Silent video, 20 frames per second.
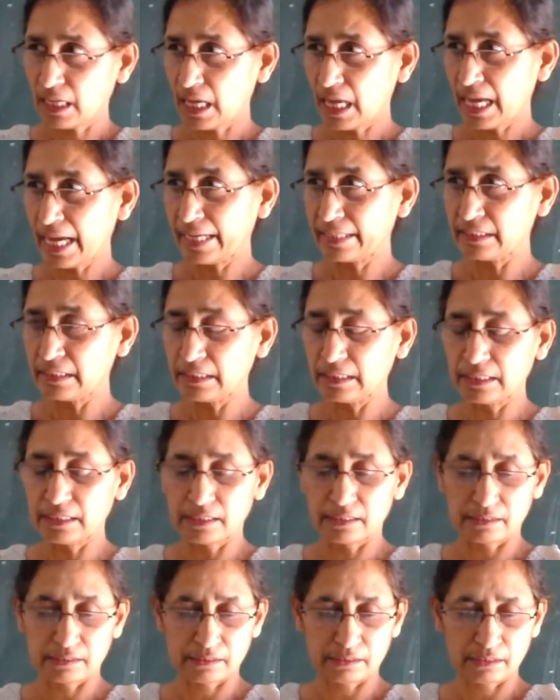and
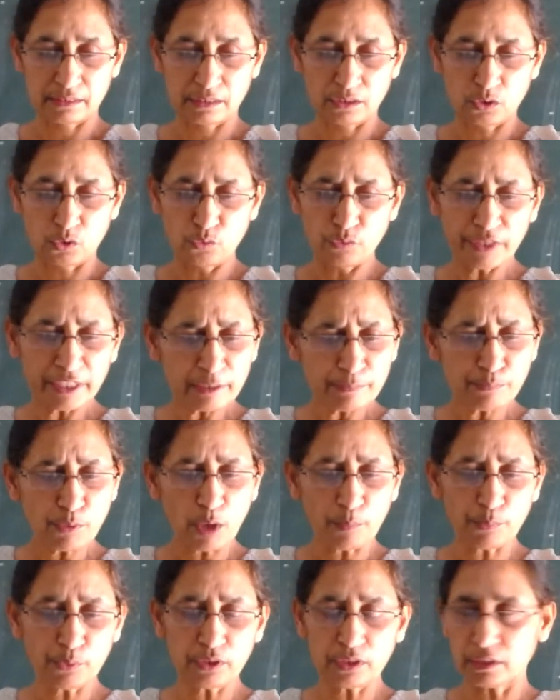very
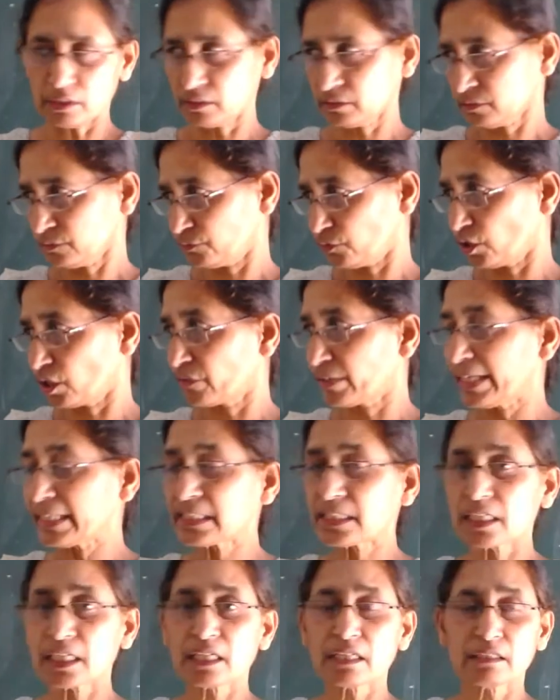popular for
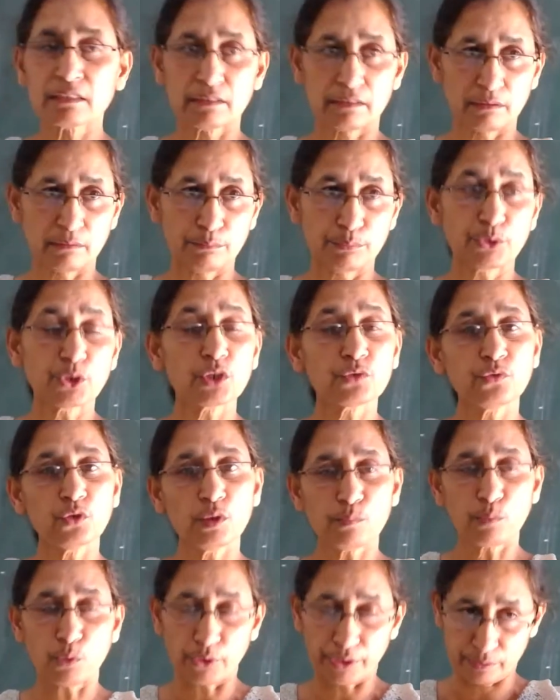writing beautiful
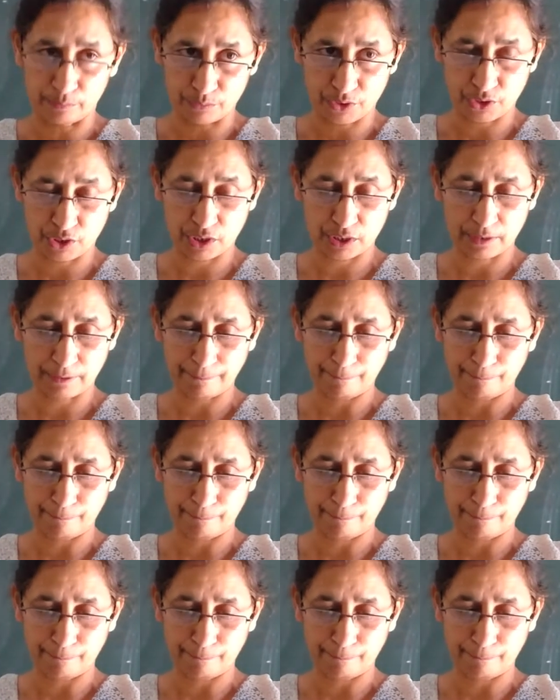poems.